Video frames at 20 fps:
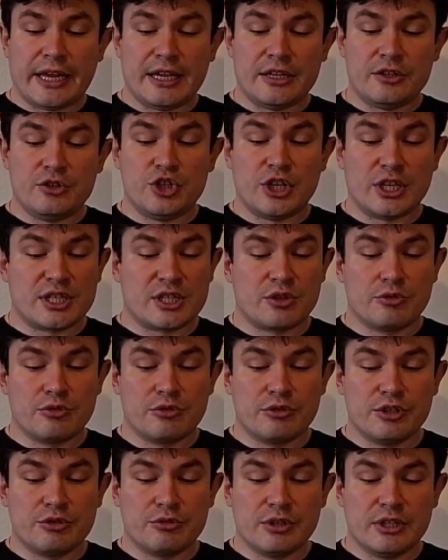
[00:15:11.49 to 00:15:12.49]
and just to
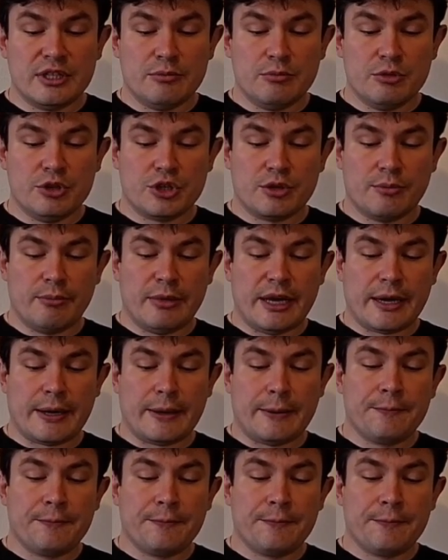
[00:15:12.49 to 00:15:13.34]
retreat the bishop back.